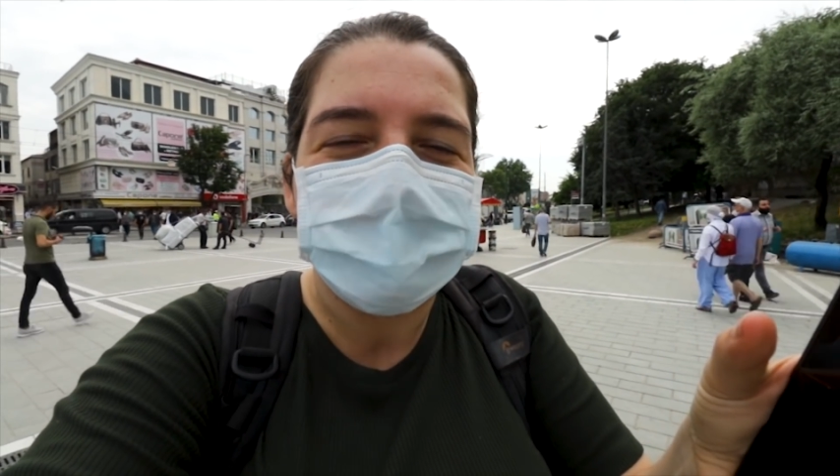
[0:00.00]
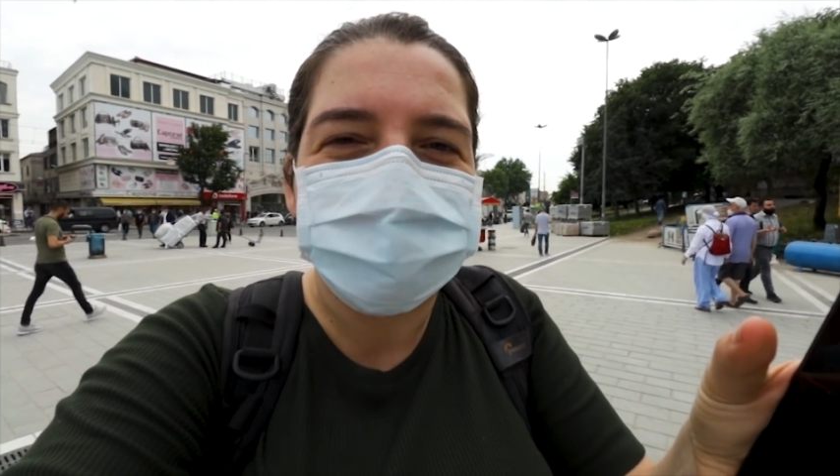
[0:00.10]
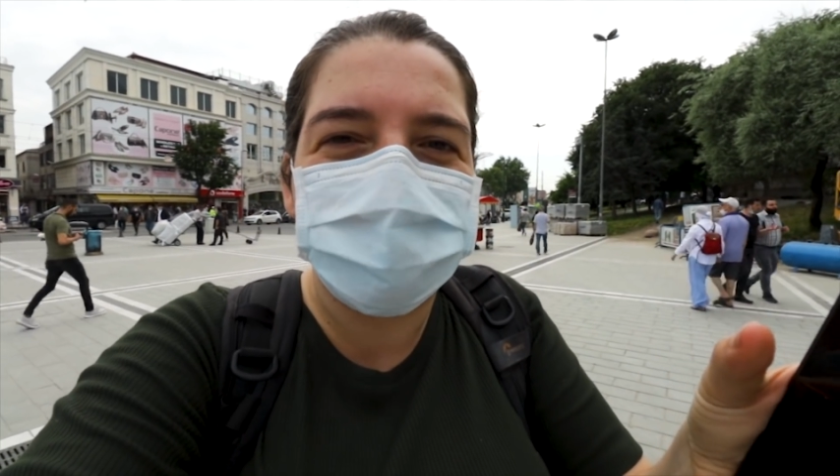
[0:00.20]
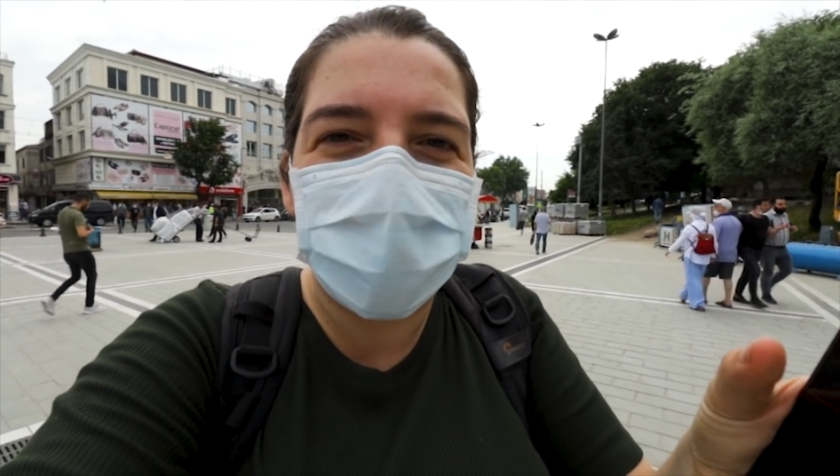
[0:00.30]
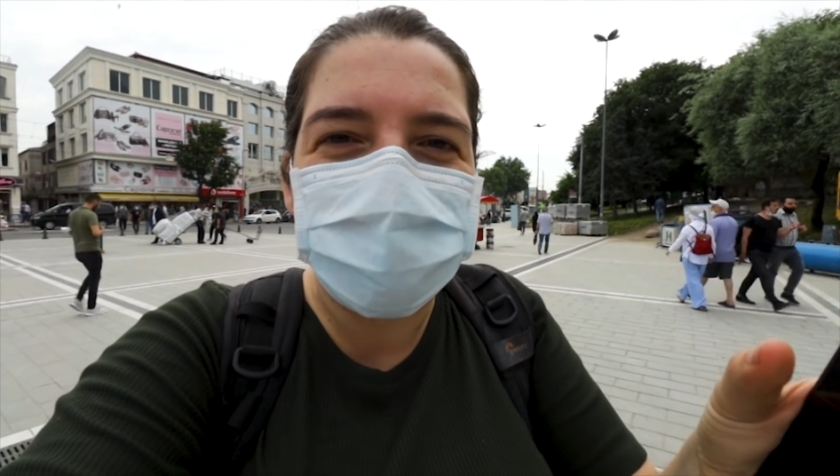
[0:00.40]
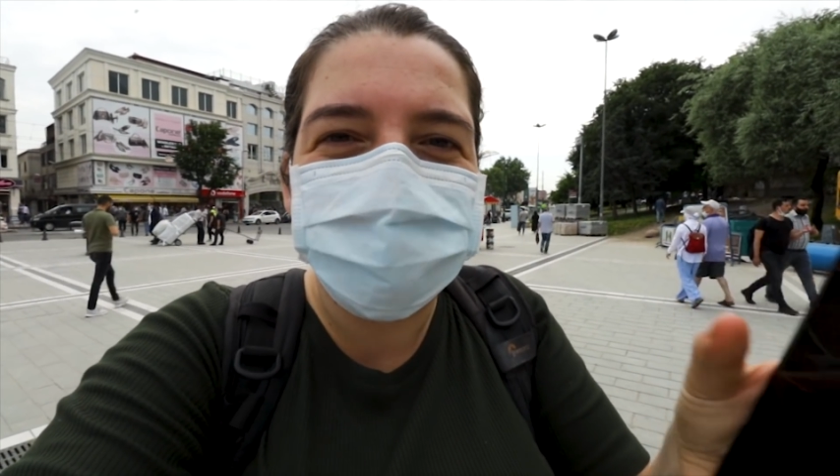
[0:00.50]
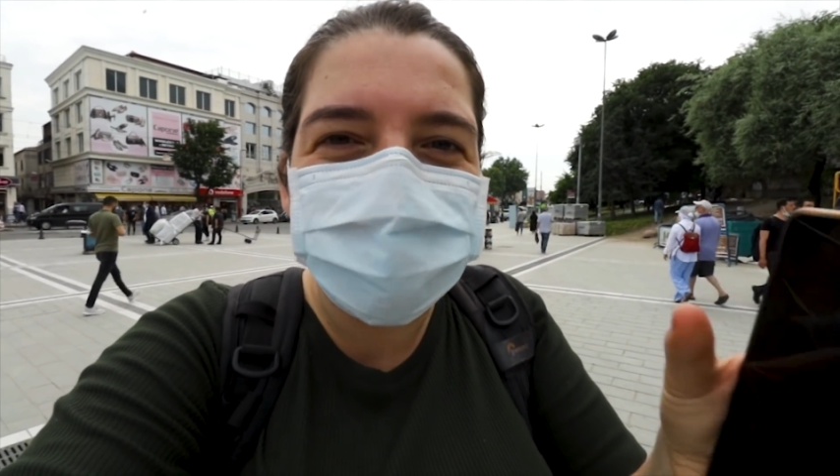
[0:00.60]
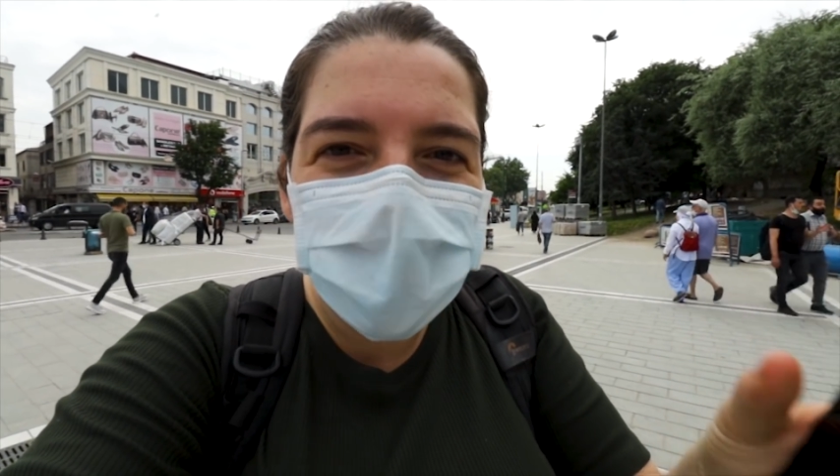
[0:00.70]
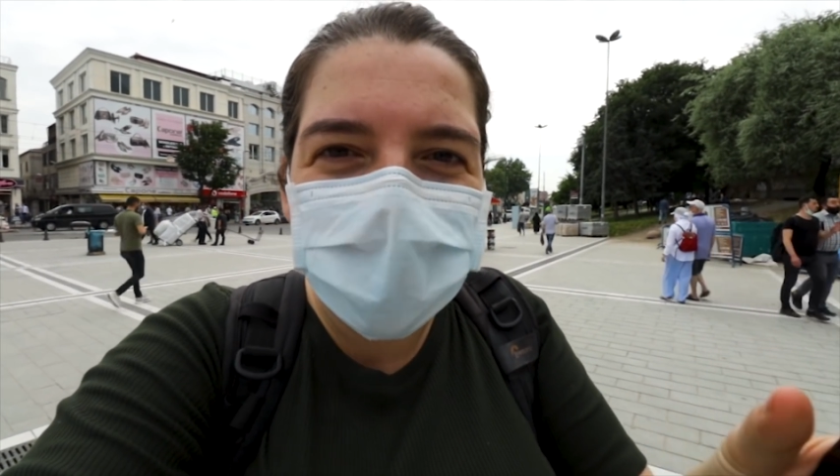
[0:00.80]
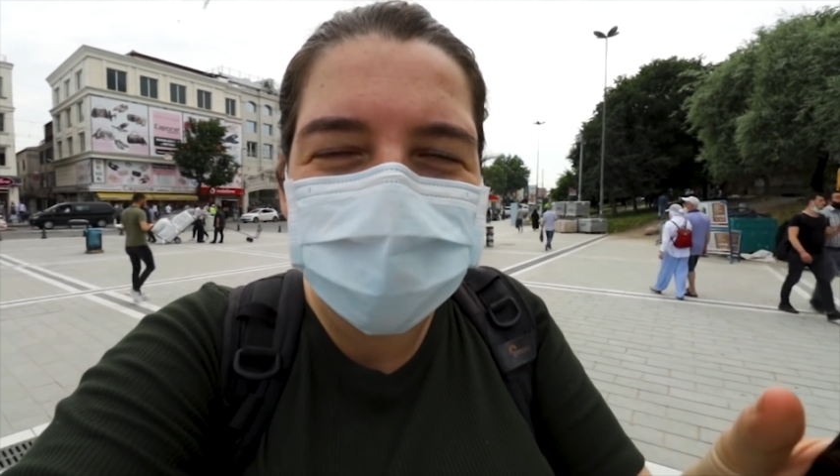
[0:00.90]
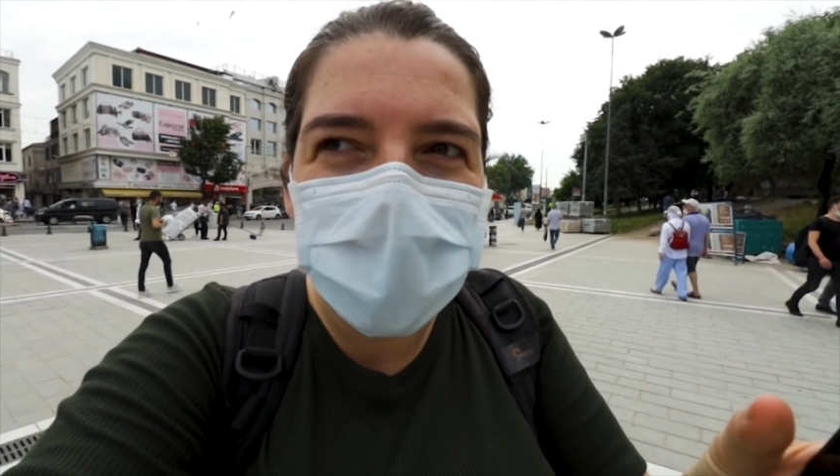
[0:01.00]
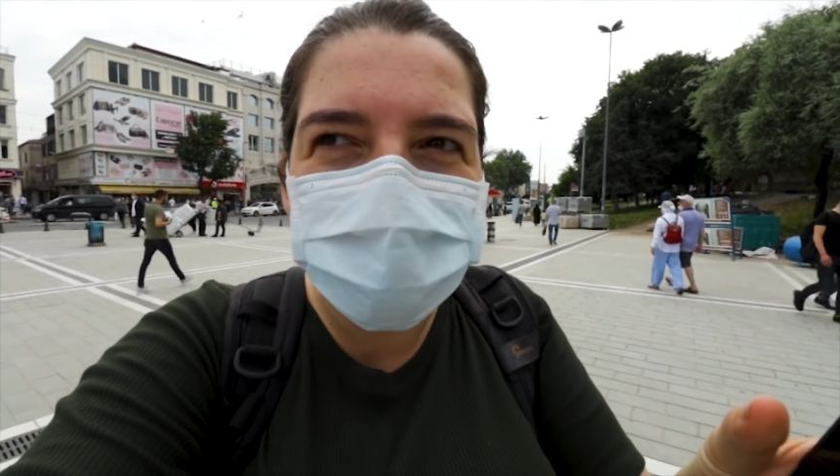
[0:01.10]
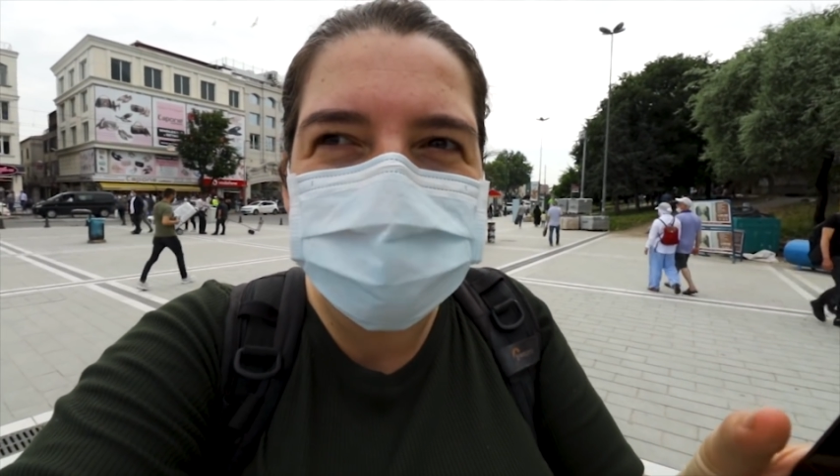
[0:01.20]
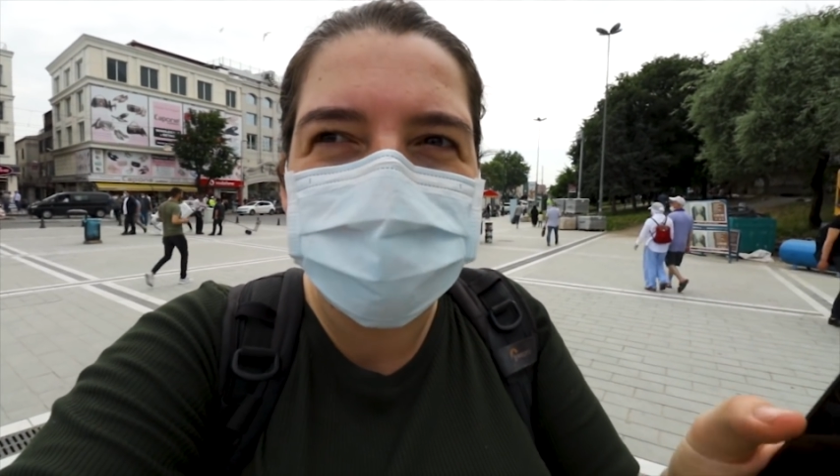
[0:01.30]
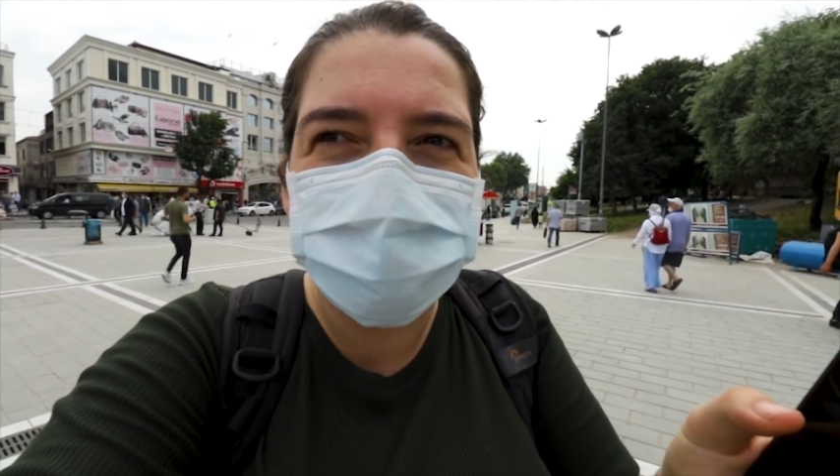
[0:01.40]
So I think
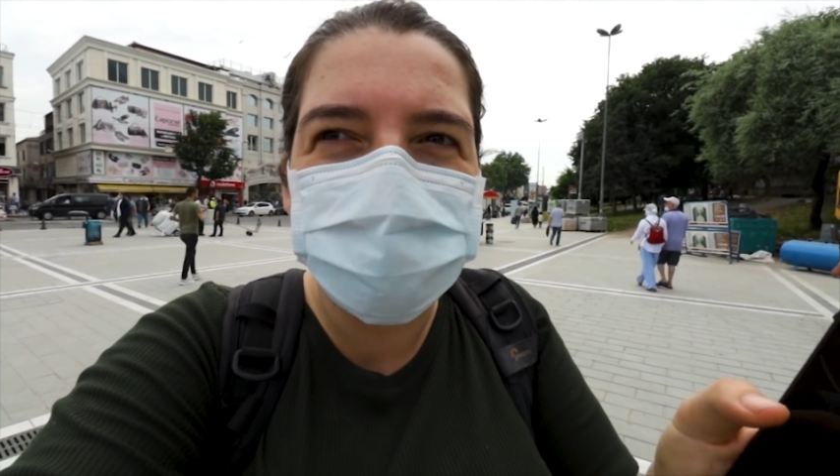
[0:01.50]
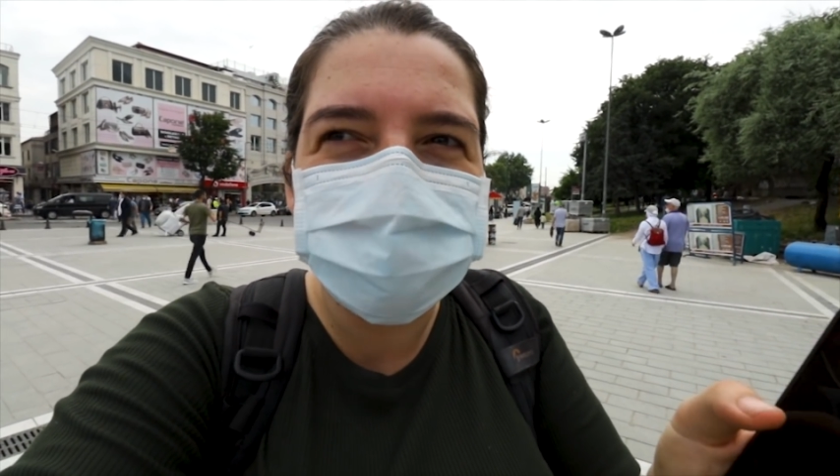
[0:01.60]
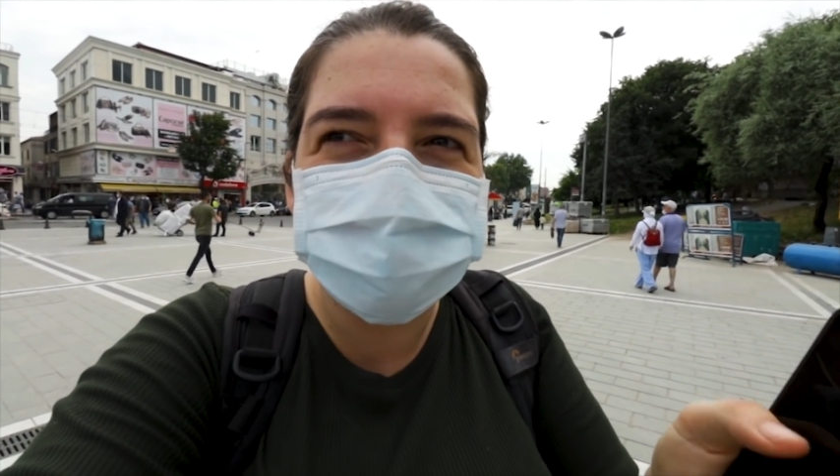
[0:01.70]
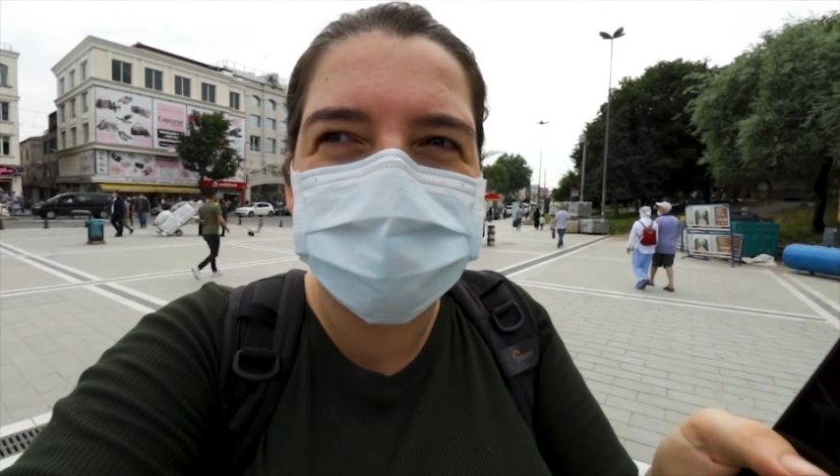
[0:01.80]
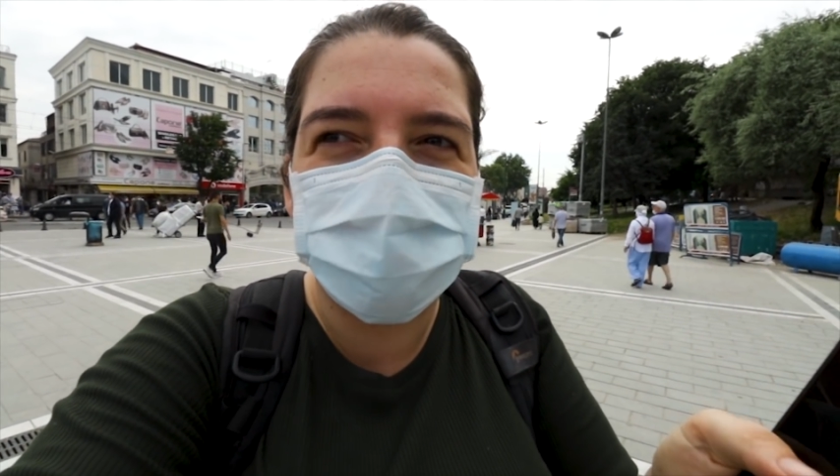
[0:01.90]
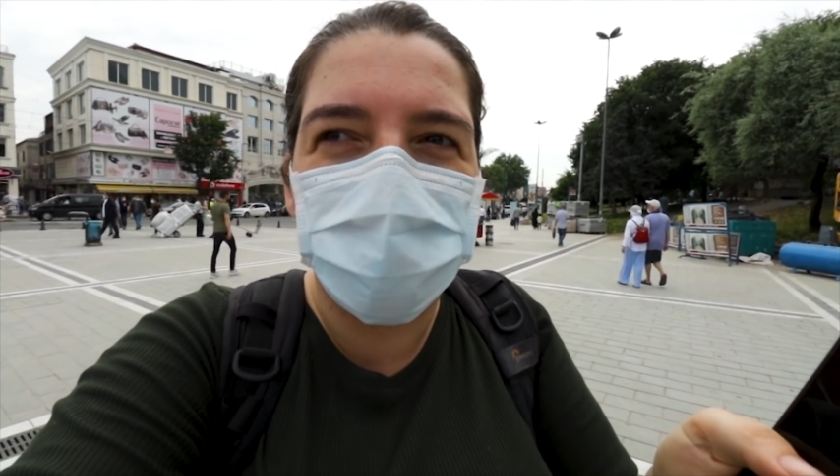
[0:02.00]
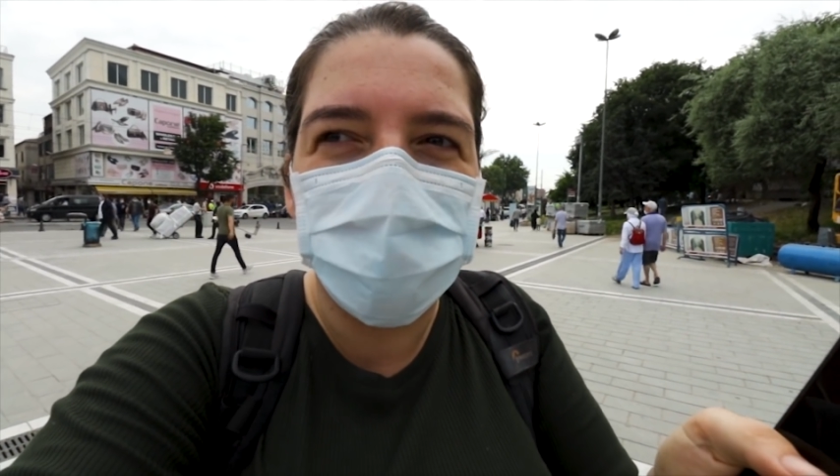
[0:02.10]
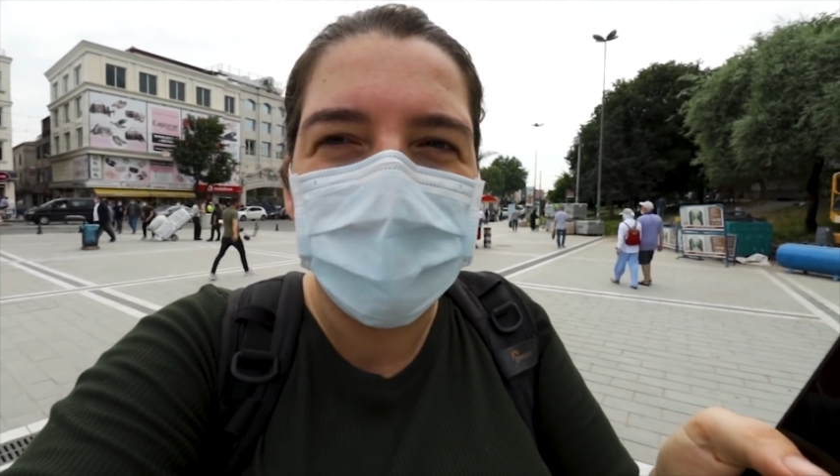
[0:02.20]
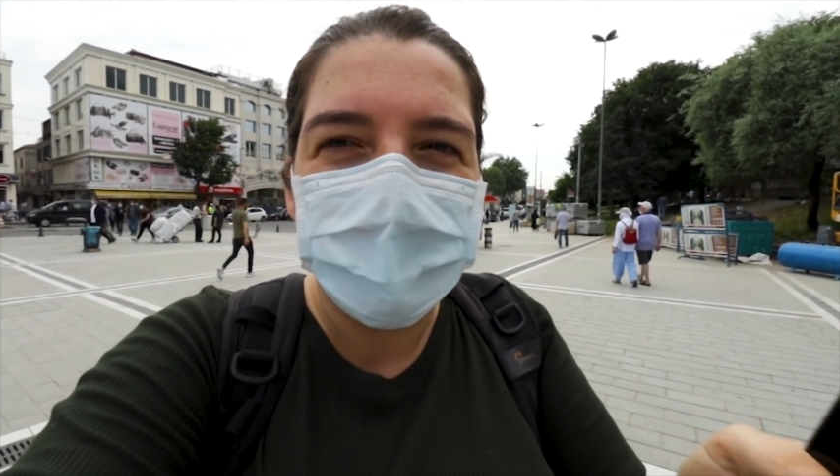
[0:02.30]
I'm supposed to go